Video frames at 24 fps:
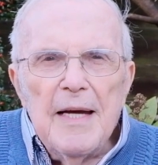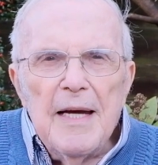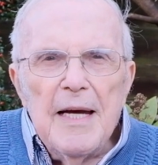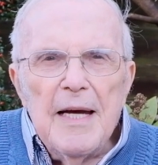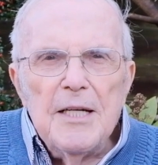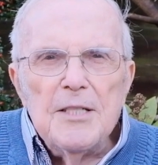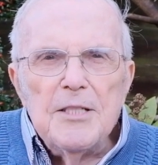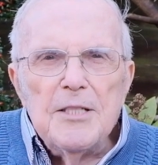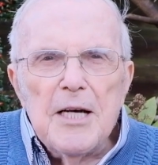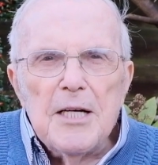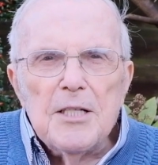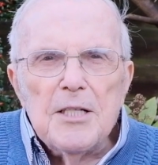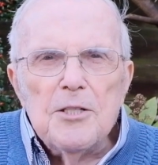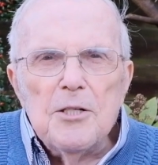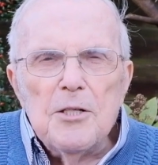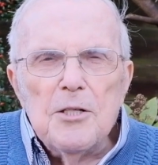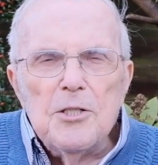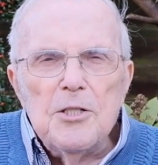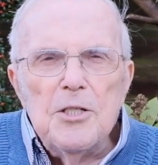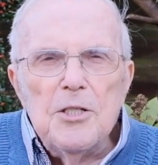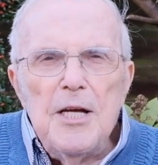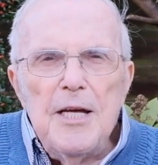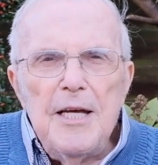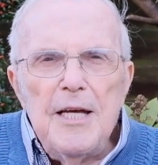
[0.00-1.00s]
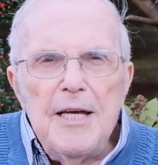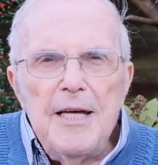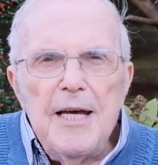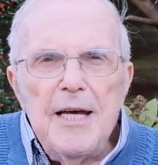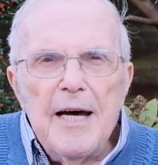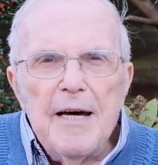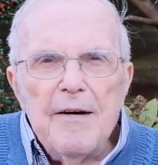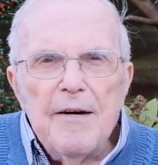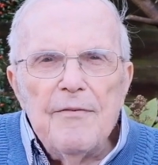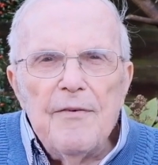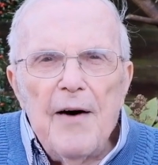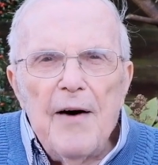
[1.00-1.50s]
he says to
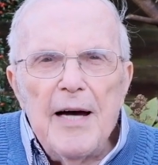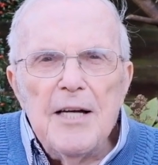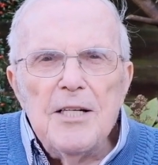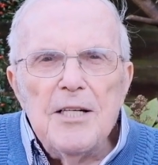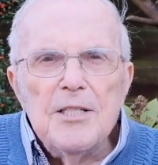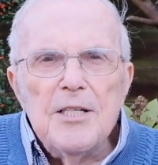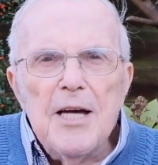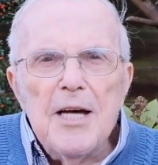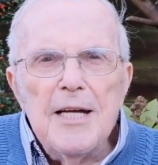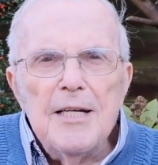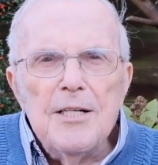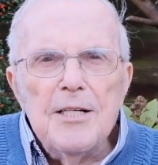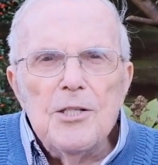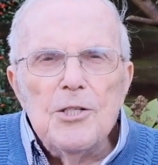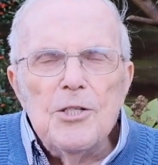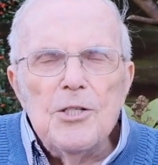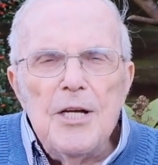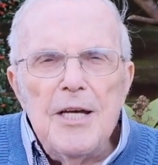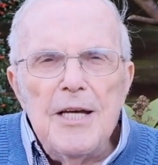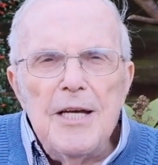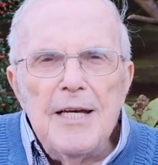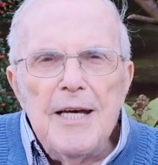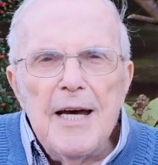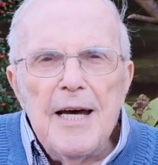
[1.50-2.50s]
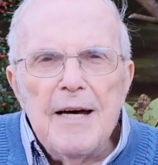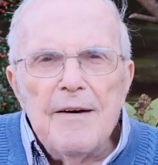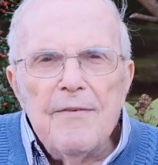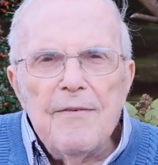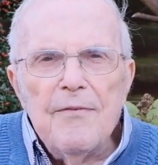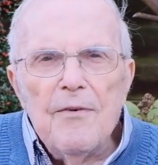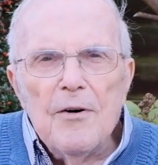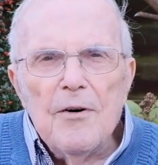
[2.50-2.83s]
CEF, I say to CEF,